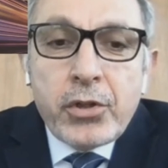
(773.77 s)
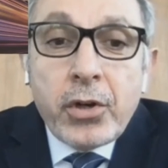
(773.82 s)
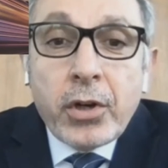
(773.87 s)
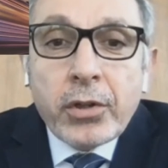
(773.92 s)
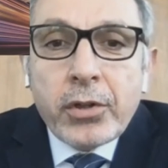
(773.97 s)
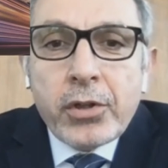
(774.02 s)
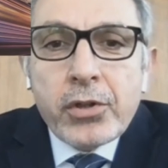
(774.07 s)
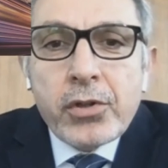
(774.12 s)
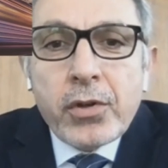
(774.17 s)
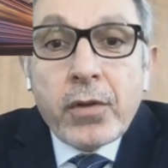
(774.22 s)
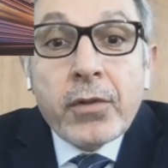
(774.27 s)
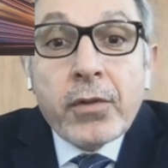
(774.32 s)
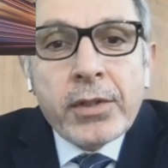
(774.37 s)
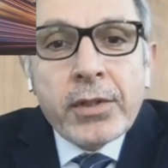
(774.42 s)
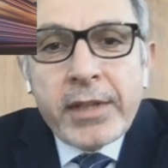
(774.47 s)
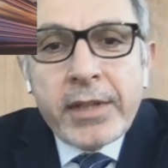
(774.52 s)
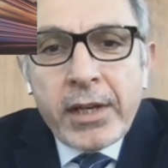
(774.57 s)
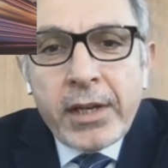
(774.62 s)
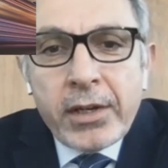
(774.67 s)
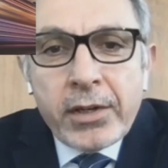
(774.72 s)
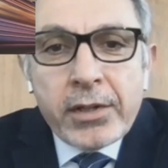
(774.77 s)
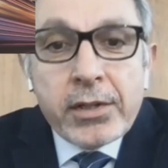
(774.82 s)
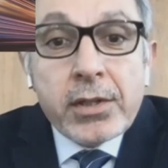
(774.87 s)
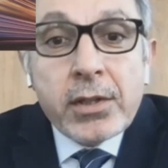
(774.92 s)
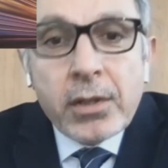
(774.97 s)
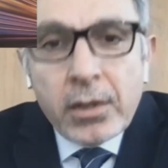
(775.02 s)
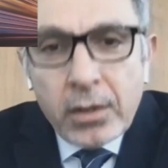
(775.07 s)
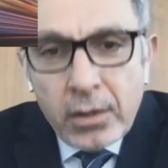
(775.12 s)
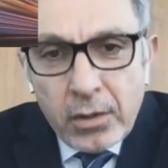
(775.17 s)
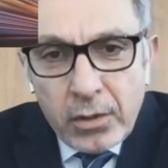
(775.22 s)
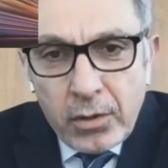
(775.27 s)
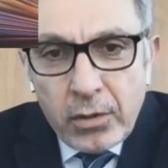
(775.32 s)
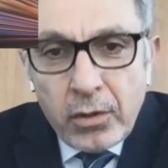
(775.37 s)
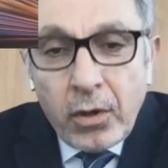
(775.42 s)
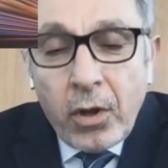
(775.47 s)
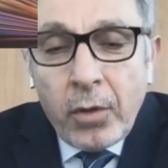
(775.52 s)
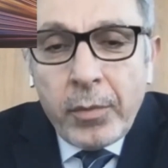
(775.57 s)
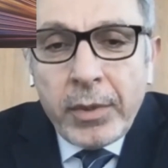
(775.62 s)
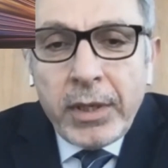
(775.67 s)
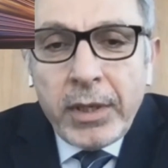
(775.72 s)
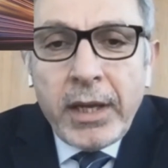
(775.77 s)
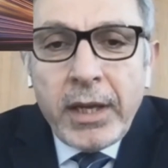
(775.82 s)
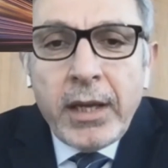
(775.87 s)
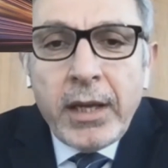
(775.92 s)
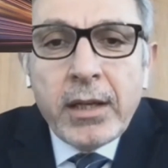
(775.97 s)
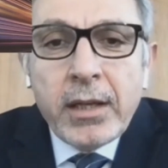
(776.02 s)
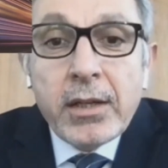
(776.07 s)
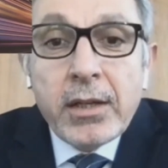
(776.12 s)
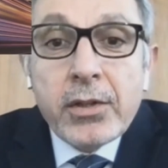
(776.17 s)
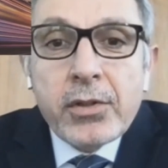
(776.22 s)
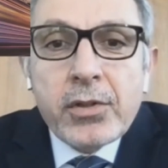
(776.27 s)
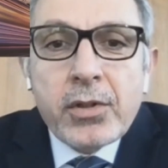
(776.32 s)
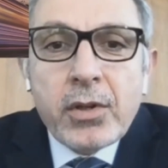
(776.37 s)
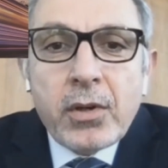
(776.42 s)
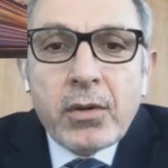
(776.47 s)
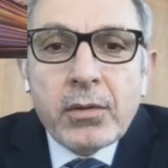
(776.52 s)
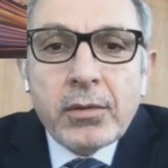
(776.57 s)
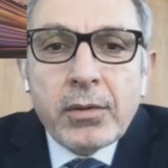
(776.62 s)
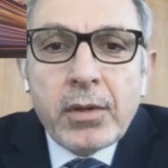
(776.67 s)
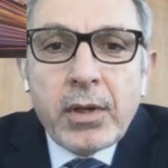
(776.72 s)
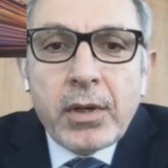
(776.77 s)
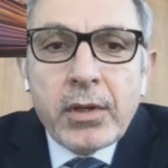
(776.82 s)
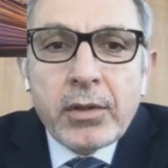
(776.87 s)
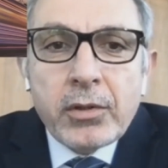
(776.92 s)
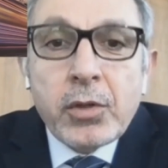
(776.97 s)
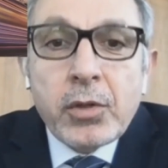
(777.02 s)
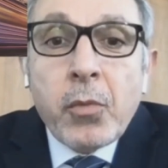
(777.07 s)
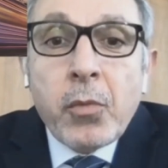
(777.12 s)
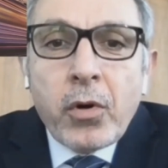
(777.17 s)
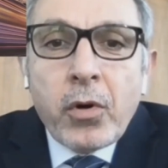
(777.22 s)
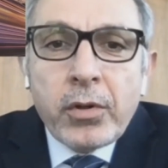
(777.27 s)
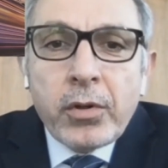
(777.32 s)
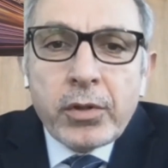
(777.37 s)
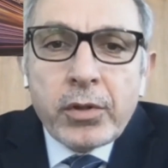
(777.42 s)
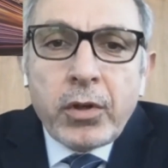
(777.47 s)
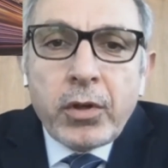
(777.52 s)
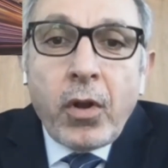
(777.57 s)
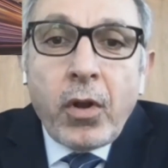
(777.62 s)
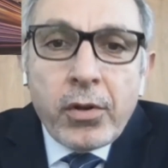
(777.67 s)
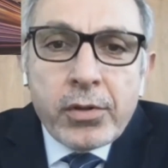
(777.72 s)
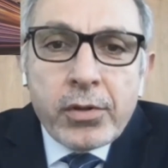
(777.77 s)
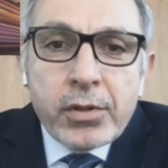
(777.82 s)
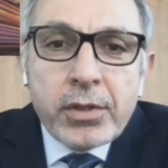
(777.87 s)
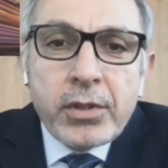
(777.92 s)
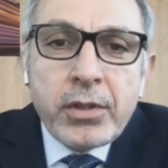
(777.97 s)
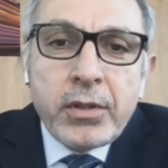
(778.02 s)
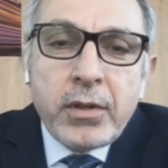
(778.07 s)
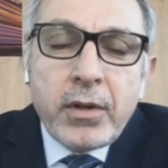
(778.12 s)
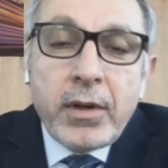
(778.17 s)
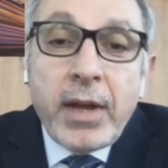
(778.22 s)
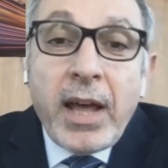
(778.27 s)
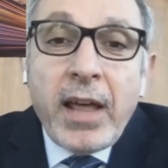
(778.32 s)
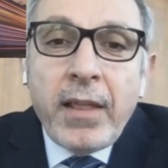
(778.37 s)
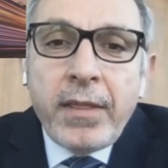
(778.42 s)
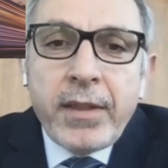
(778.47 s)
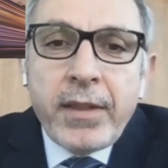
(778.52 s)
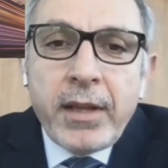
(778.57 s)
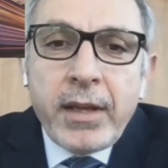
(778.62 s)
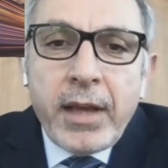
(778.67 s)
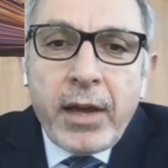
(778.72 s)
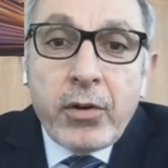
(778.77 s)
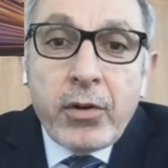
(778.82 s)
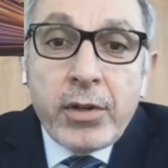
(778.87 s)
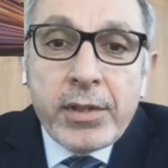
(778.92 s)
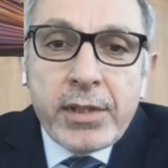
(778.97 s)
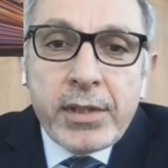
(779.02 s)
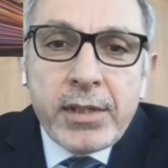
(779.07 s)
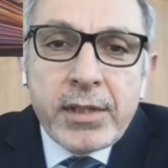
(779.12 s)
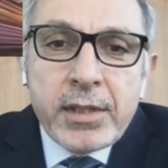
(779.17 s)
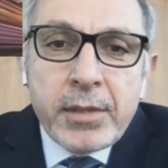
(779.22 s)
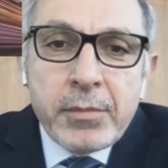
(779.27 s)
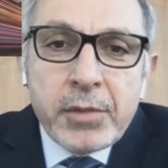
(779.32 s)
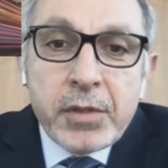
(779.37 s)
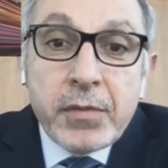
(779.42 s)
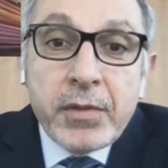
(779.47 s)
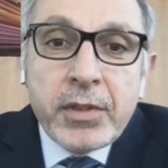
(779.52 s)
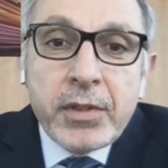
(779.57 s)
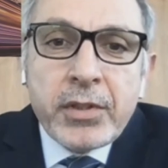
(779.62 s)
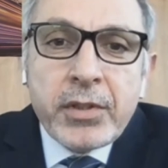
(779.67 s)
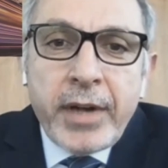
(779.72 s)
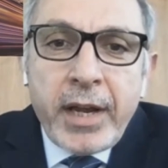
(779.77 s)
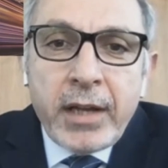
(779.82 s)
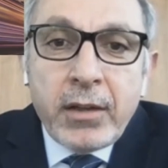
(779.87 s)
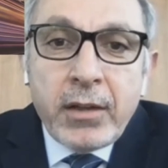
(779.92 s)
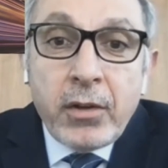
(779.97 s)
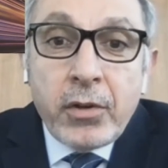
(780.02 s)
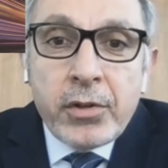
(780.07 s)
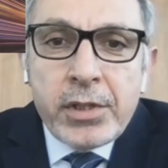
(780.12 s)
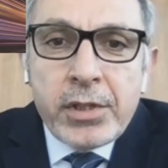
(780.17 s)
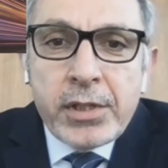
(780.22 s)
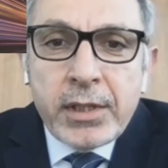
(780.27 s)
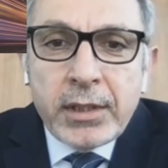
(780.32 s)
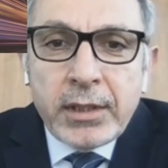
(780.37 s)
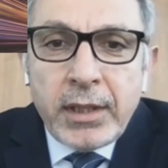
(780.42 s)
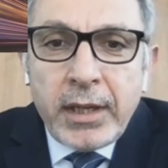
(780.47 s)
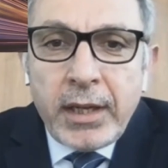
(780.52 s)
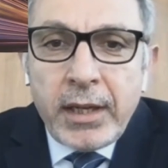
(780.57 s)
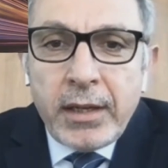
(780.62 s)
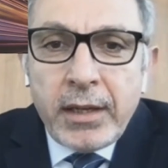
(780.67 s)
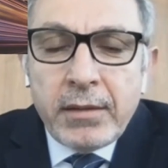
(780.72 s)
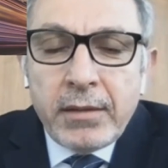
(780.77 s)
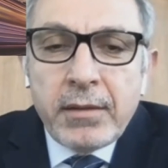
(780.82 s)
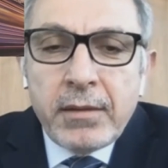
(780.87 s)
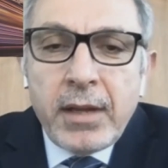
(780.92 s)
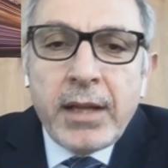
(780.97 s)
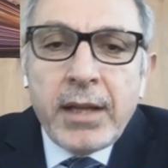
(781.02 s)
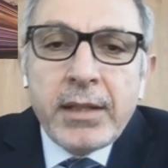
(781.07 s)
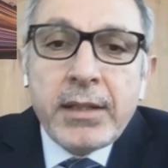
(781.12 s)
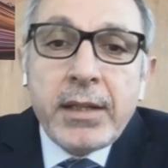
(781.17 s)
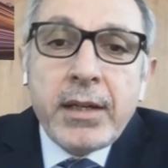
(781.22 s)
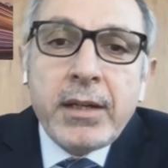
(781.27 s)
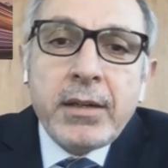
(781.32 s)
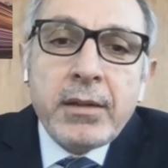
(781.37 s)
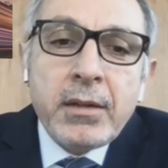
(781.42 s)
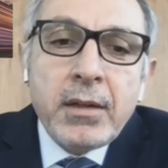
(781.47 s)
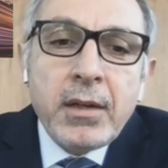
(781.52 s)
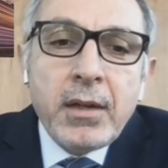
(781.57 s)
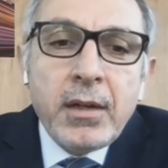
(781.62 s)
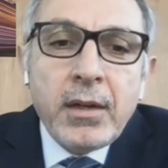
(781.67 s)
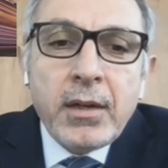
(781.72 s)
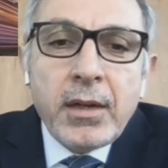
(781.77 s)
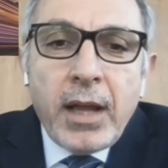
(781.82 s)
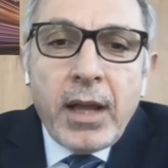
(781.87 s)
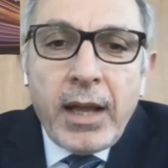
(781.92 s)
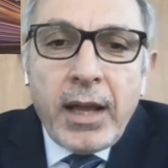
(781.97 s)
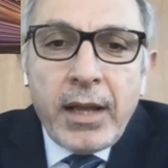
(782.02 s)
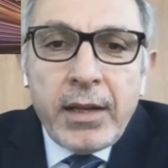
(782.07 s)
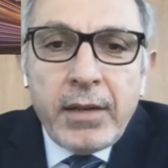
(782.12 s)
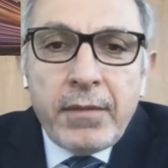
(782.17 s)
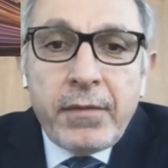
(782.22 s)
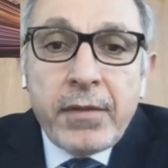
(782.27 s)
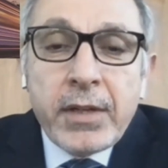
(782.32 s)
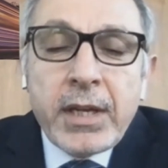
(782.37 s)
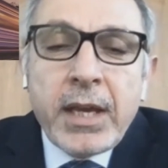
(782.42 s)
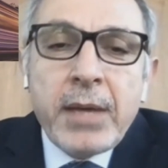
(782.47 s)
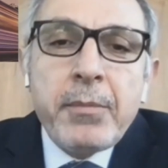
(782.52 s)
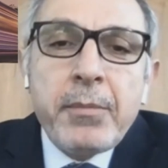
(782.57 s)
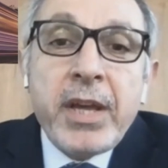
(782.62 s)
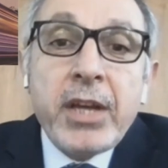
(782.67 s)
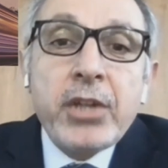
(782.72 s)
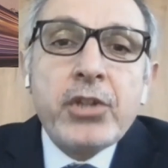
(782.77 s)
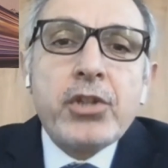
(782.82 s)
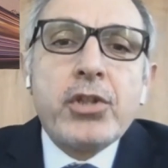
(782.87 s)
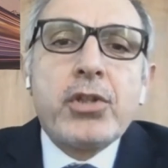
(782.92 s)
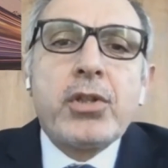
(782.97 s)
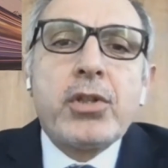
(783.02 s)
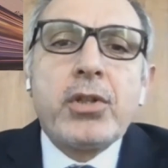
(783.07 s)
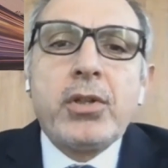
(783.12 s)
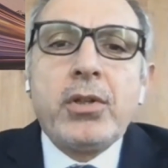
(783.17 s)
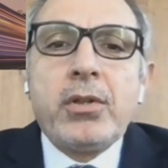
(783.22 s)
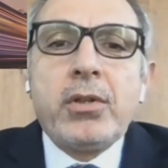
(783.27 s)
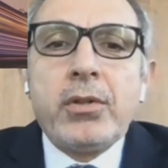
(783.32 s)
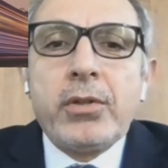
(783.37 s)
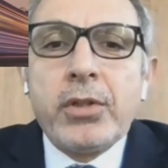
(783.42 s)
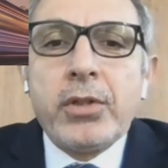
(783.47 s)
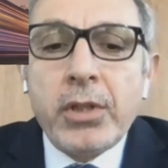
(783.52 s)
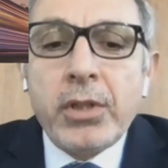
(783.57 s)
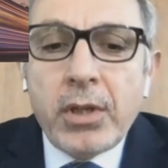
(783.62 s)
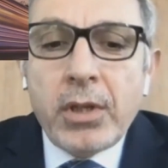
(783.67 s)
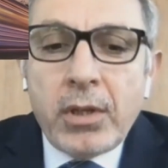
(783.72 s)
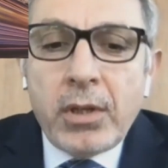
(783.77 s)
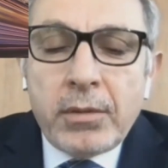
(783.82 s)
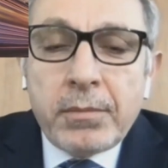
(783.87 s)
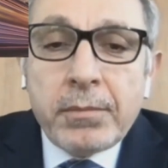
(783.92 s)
shortage of containers globally. So the more closed, healthy ecosystems we create logistically, and if we can manage to,